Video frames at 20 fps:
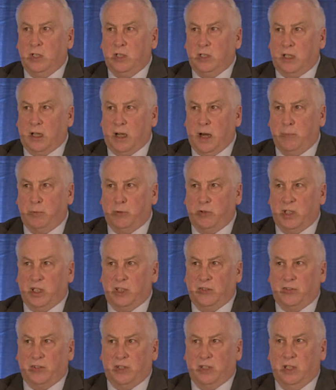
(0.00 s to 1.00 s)

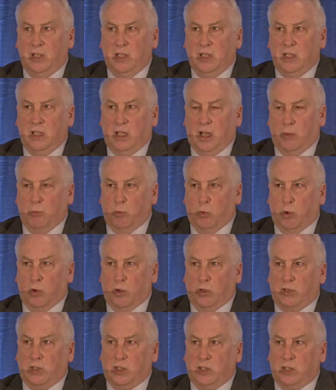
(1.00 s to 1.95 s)
collaboration and work,